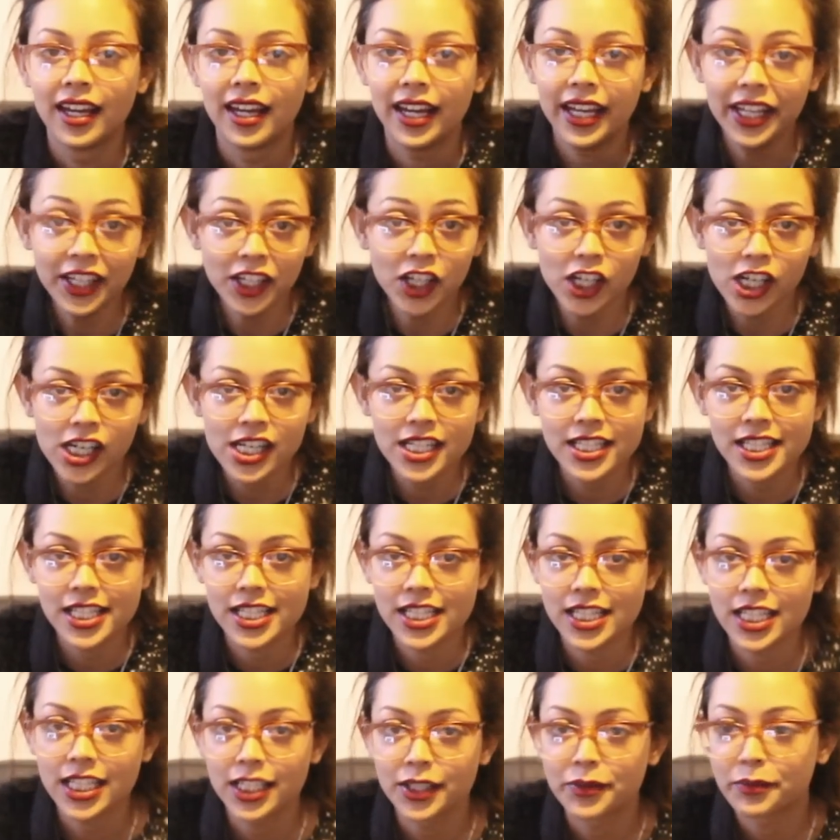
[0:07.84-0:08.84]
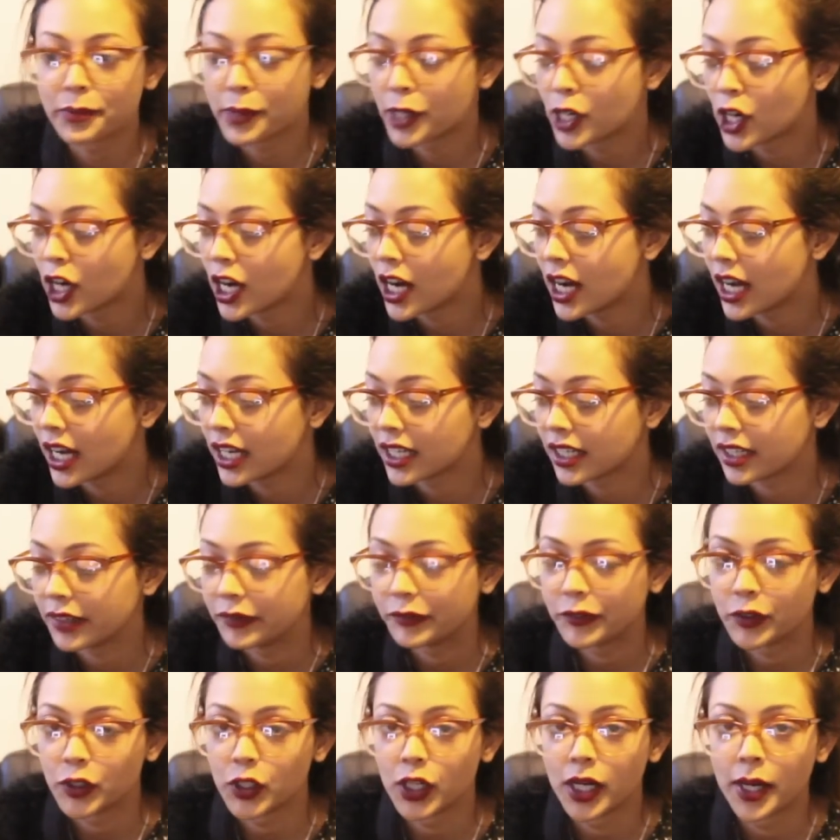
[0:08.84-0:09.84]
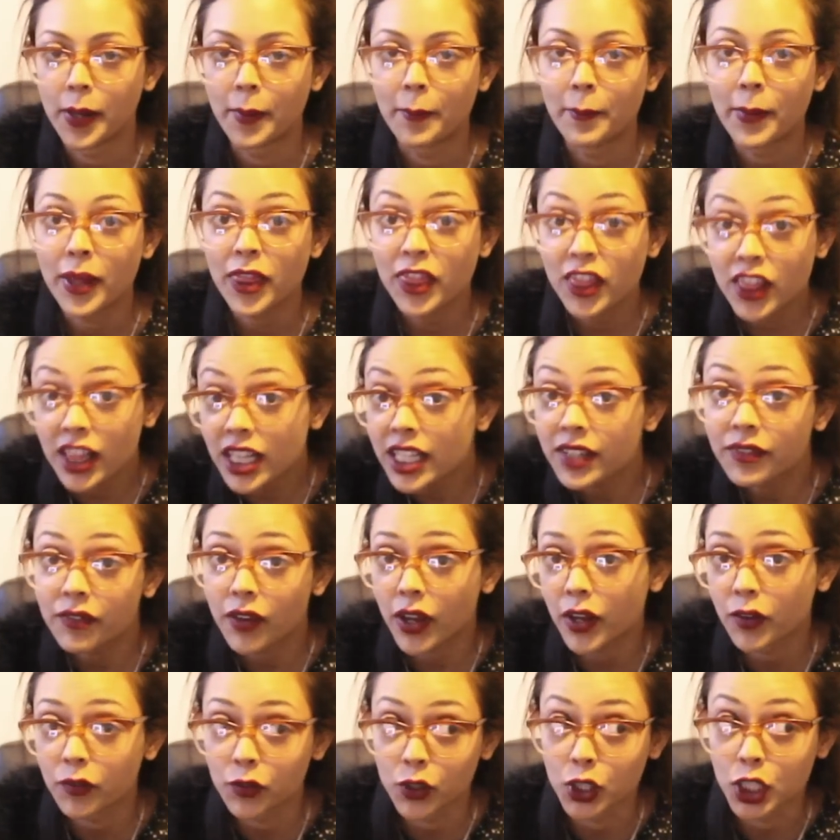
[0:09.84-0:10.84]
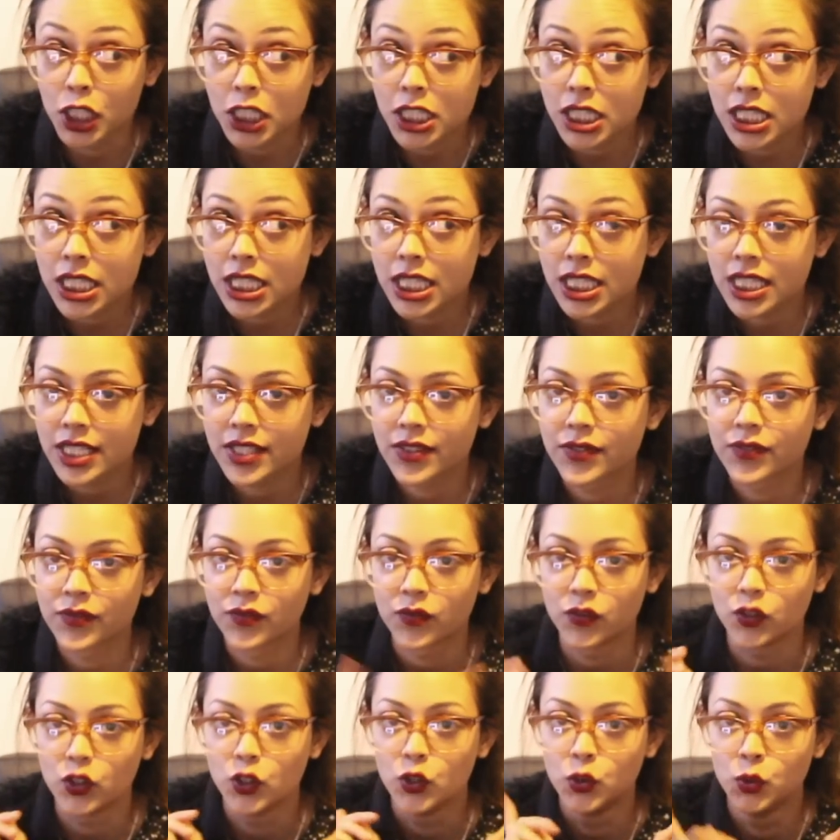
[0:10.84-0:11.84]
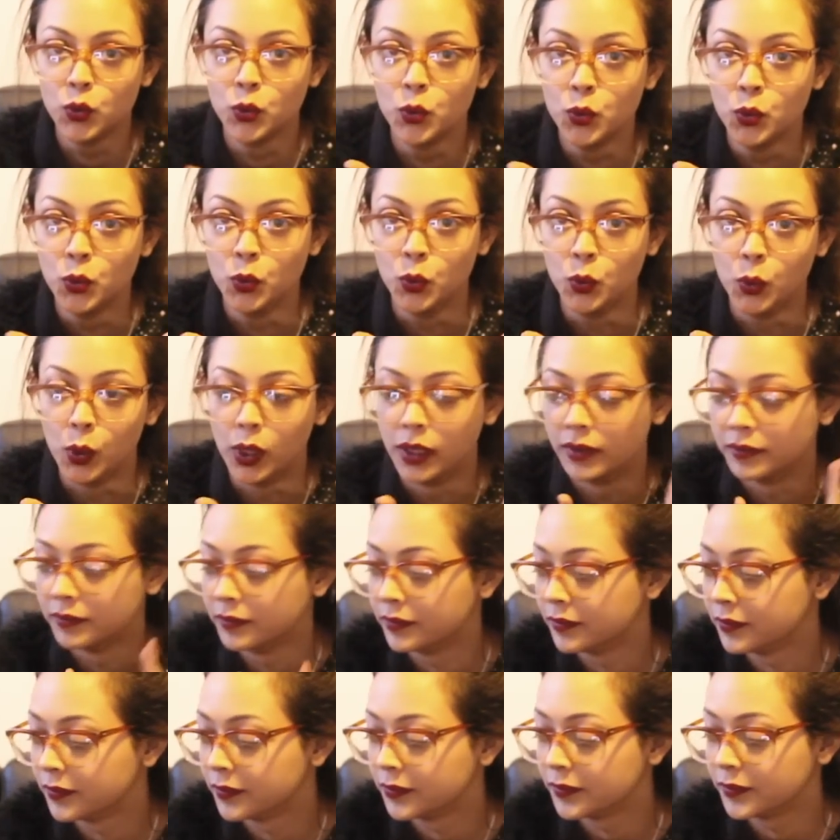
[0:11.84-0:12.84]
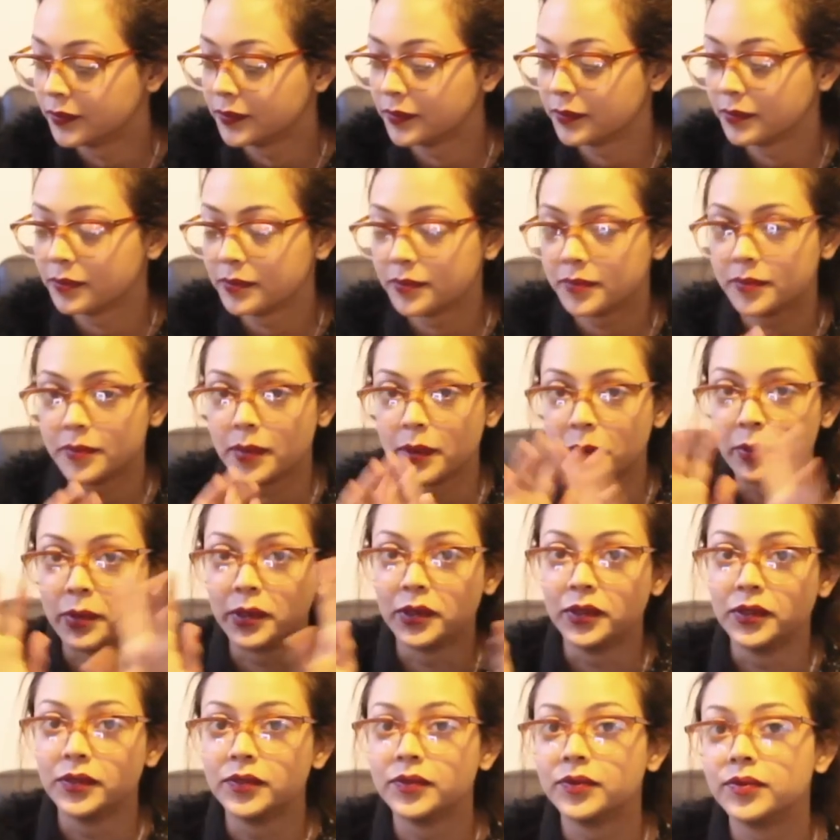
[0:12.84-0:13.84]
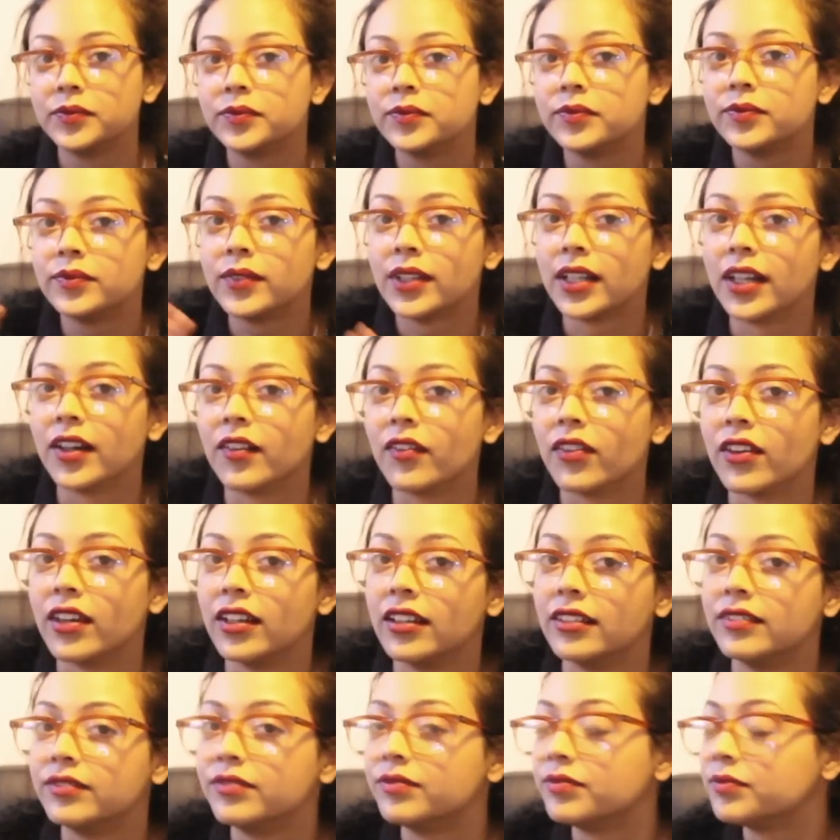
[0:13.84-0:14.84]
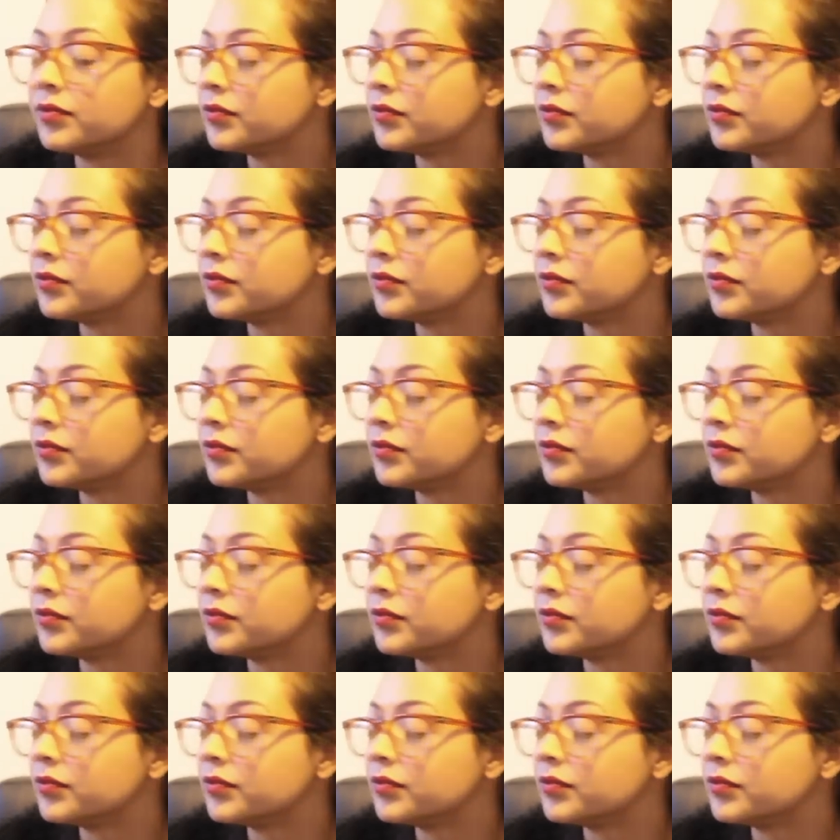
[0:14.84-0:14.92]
Hey guys, it's Lena Ma and I've got a monthly favourites for you people out there.